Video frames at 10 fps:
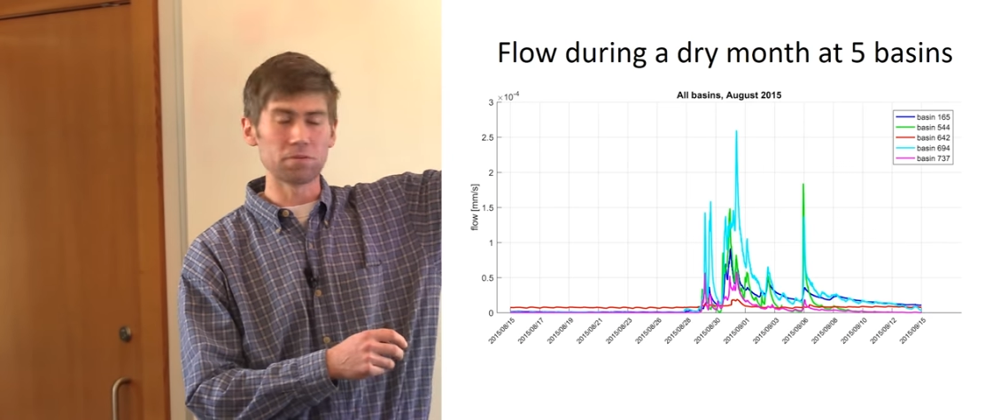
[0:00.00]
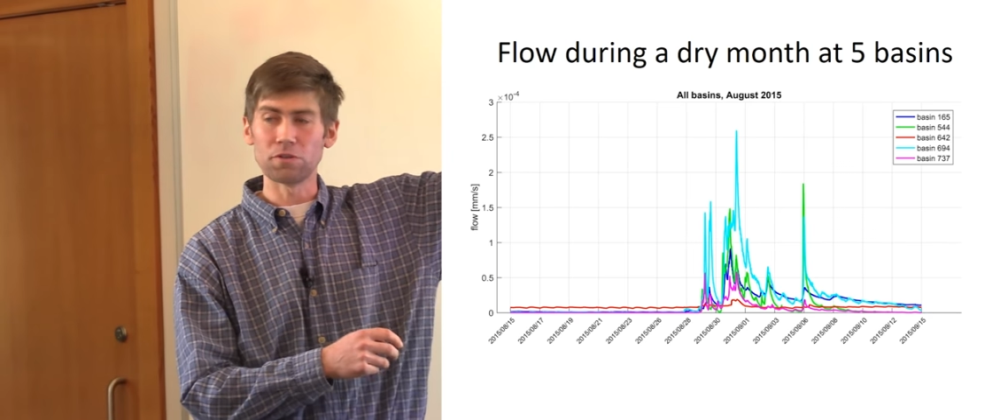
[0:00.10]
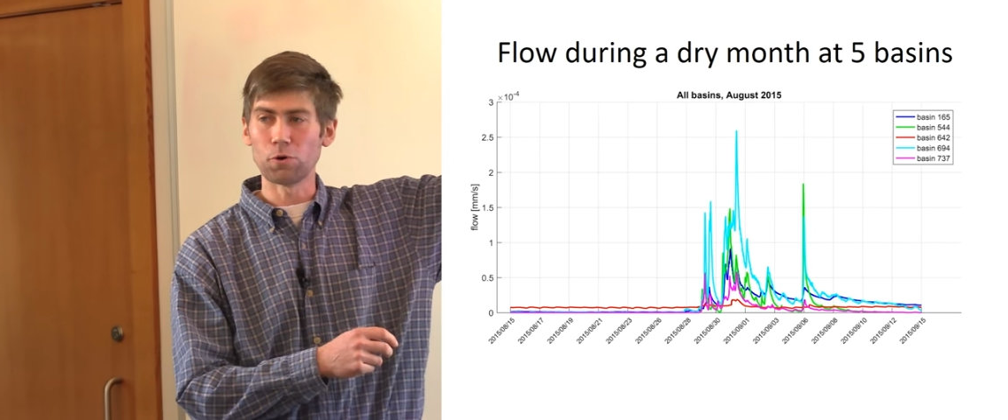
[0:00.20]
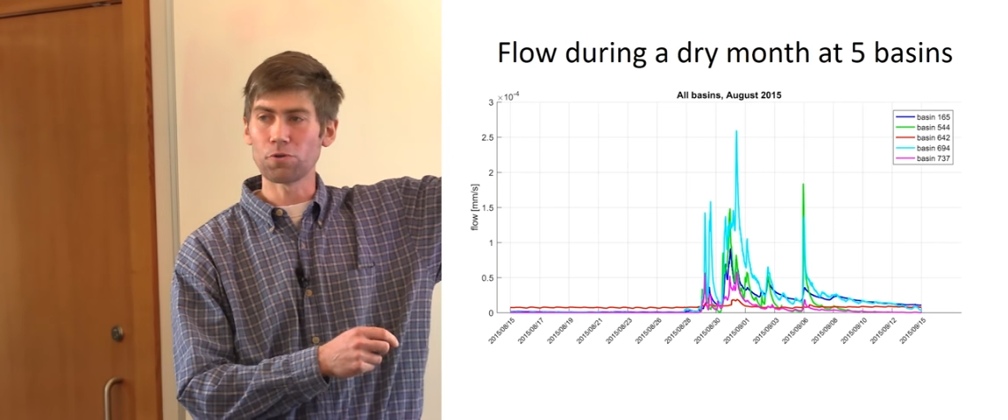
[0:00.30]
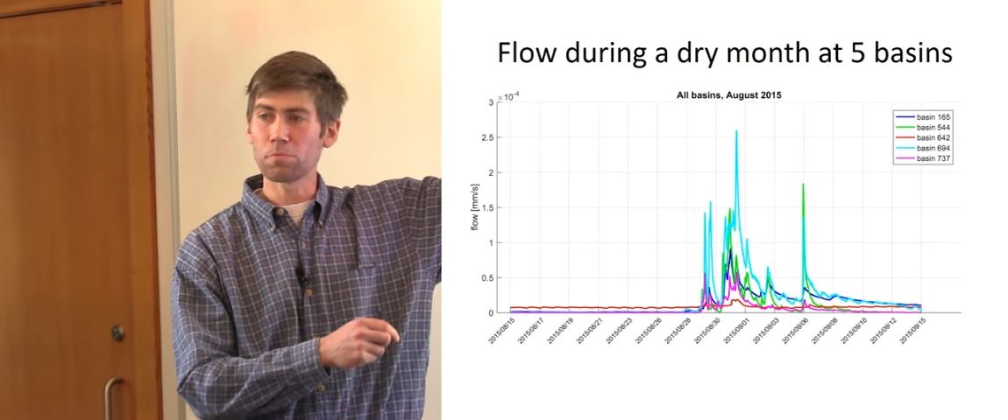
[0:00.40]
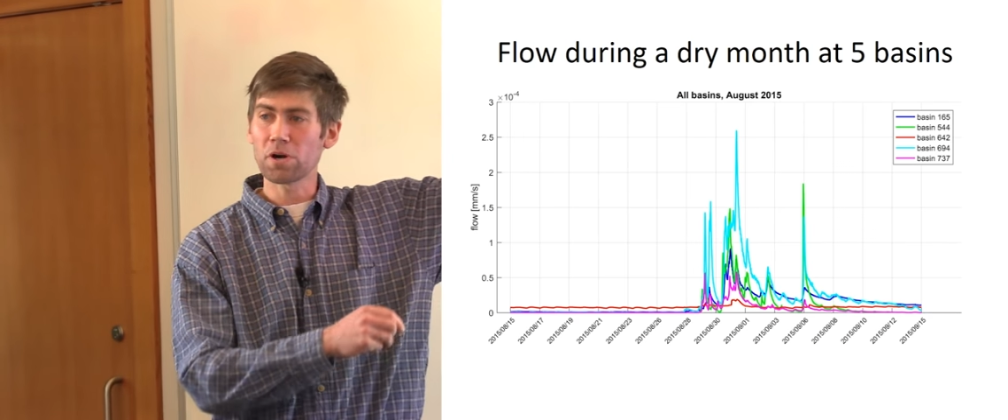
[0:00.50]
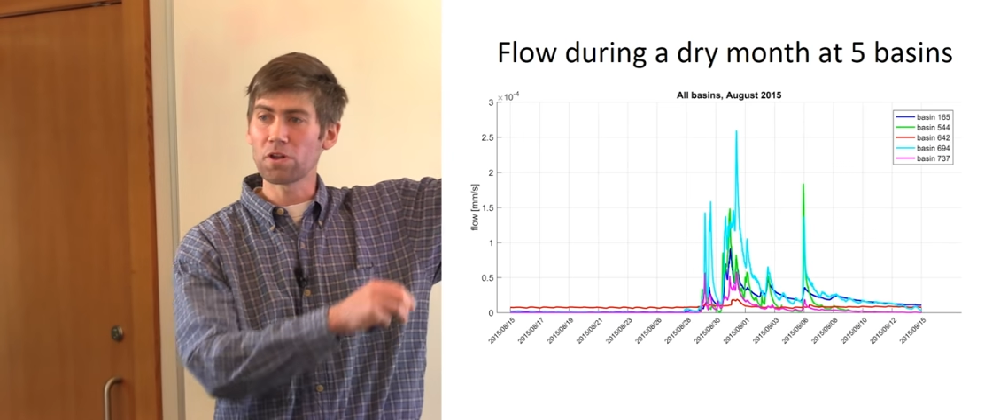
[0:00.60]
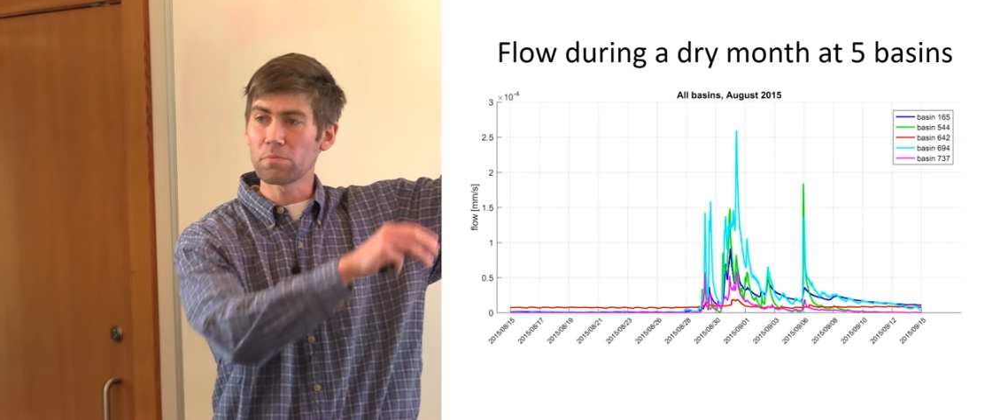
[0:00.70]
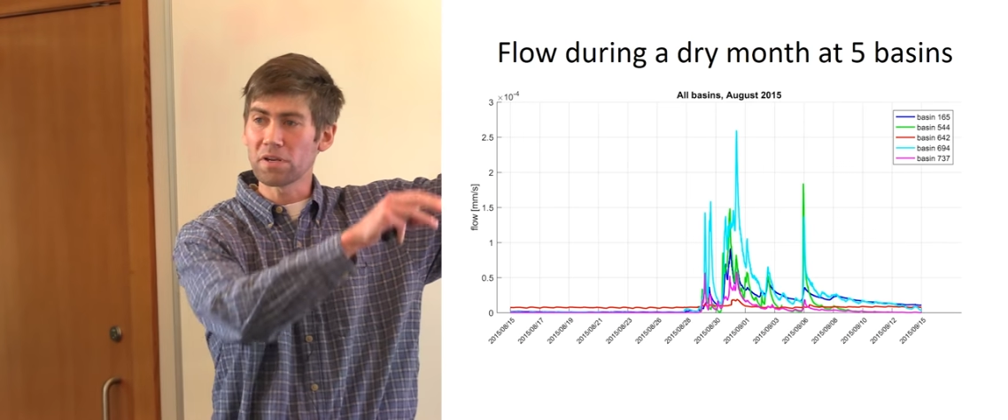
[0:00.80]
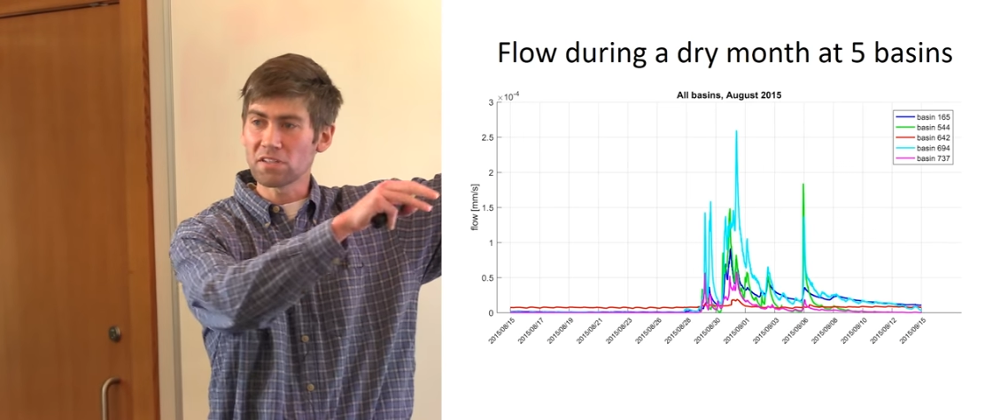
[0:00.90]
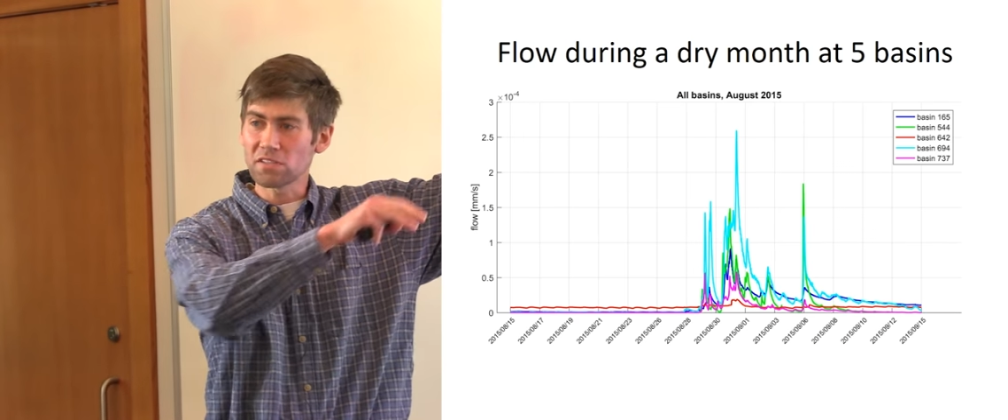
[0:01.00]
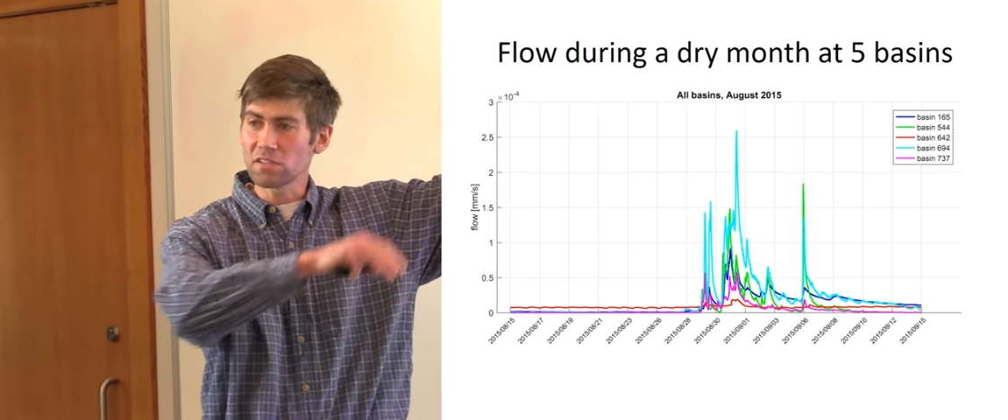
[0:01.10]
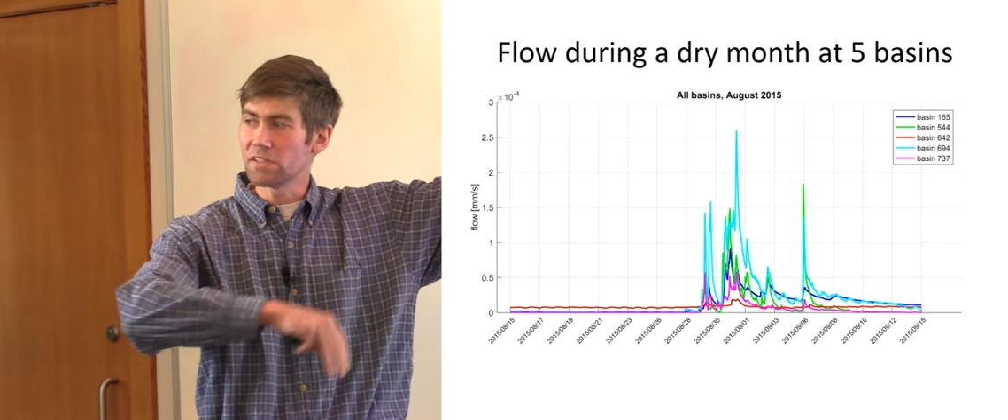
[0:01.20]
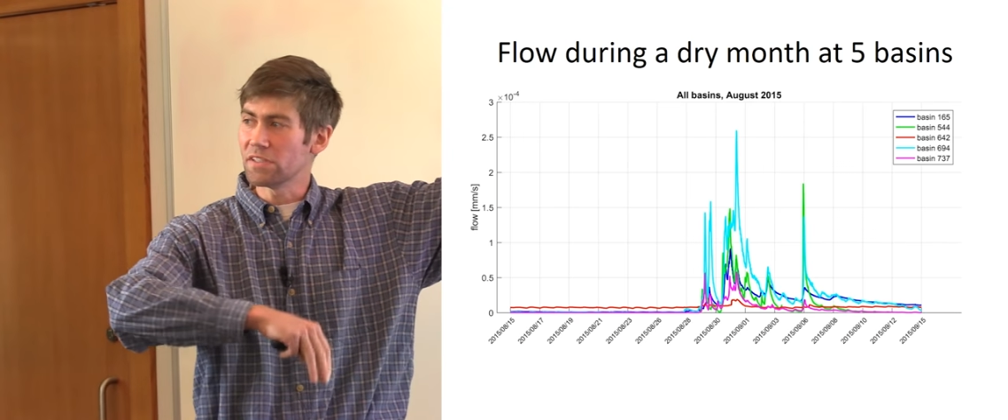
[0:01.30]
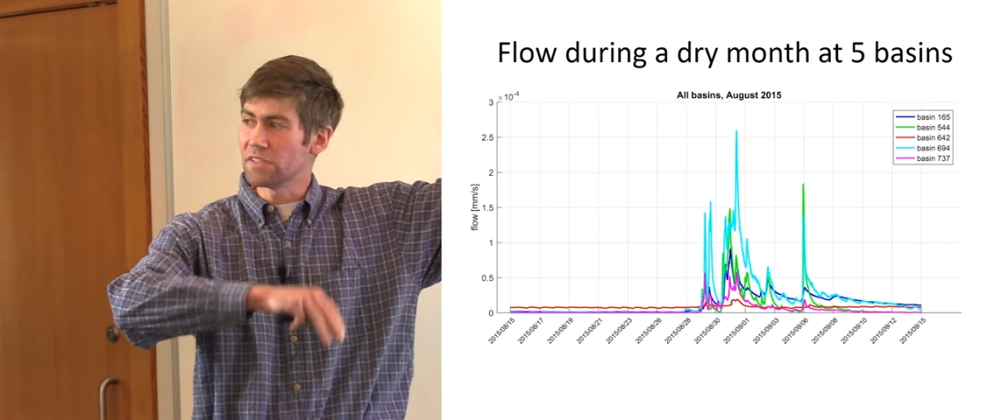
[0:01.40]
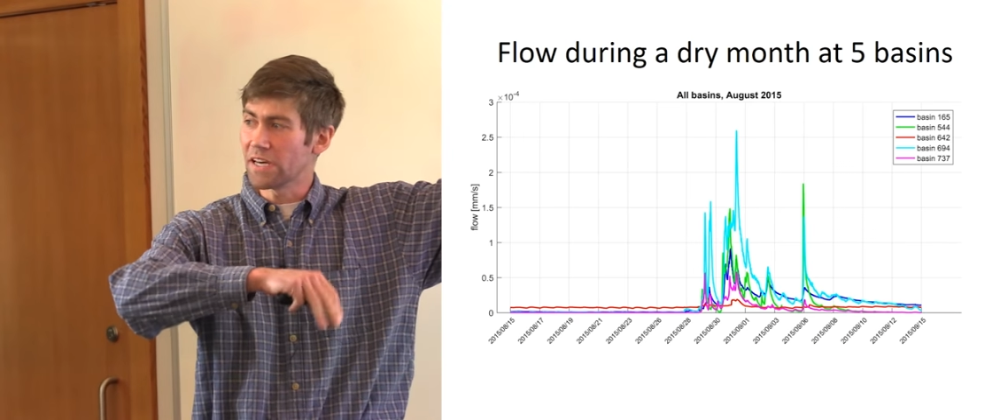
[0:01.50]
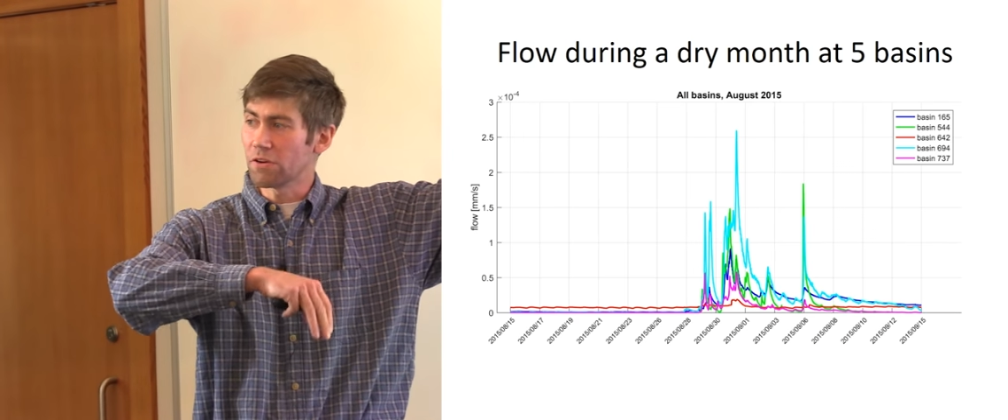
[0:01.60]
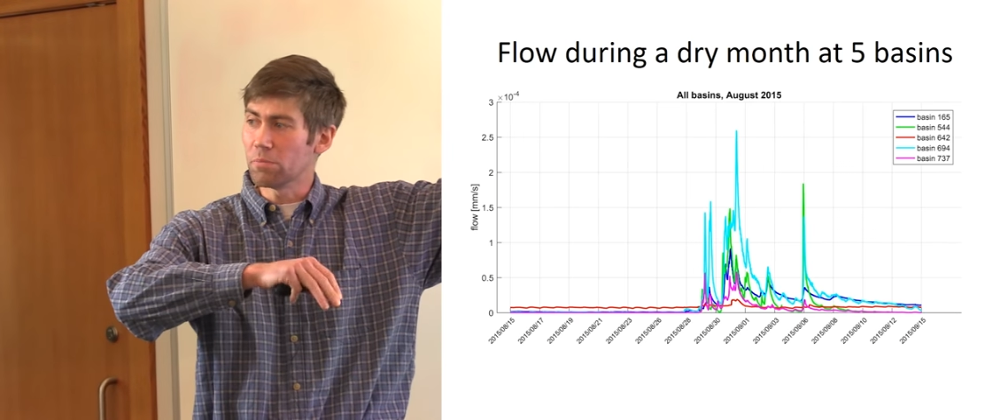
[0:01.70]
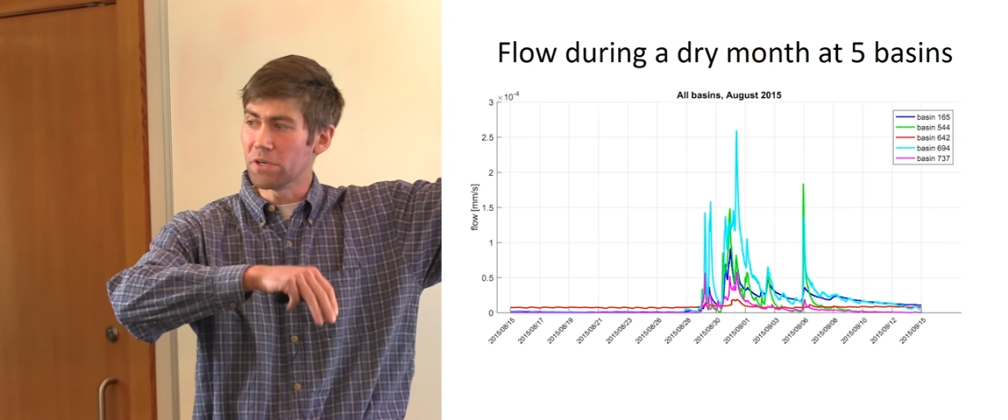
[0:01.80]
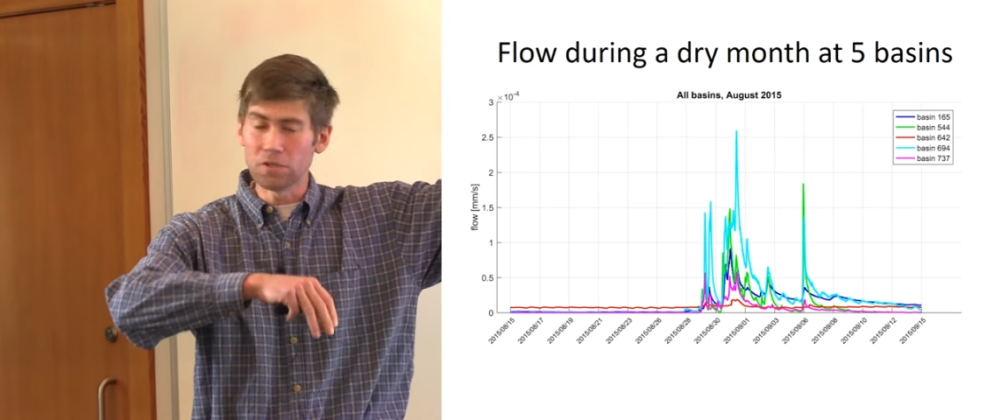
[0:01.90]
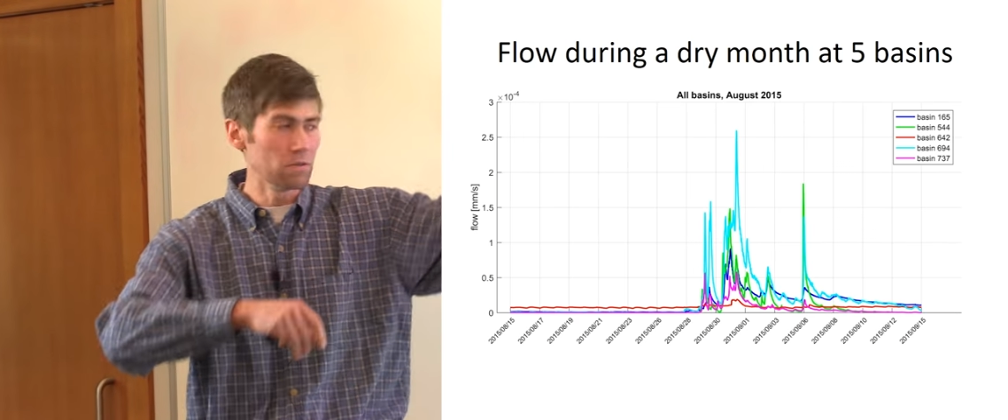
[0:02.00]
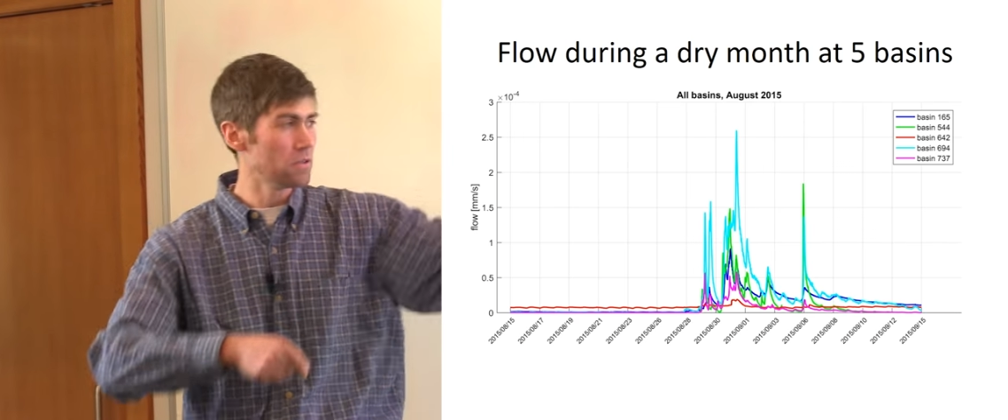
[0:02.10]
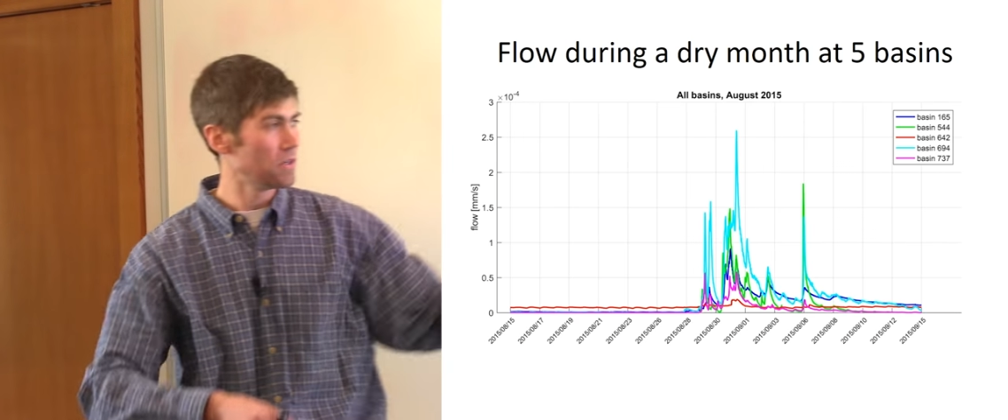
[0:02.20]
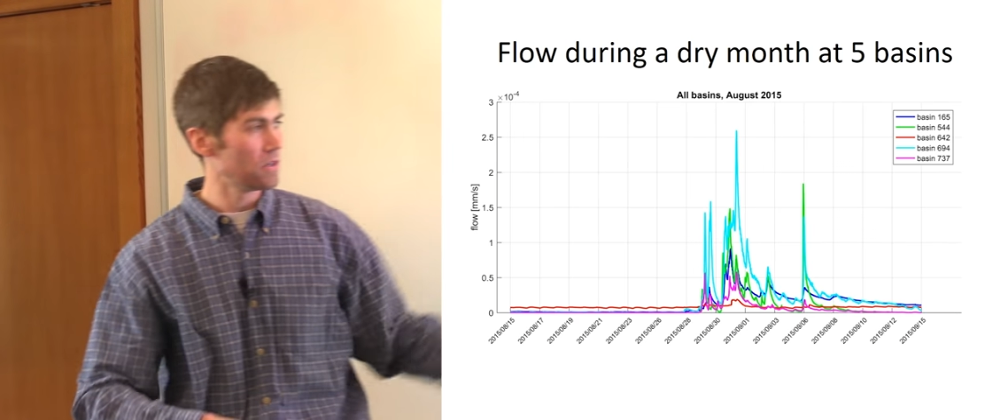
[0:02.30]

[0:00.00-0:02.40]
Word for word: the northern part of the peninsula and then down in the middle.